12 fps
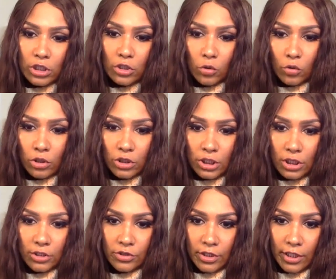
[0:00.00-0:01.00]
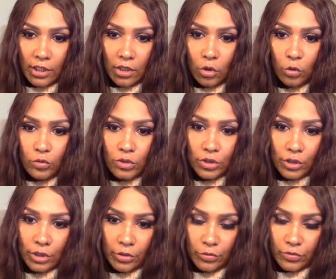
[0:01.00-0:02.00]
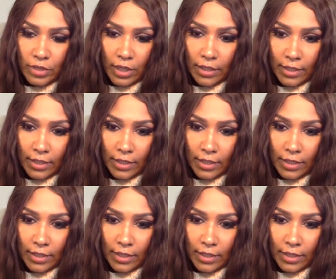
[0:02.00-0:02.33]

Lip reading: in order to understand who's good and who's not.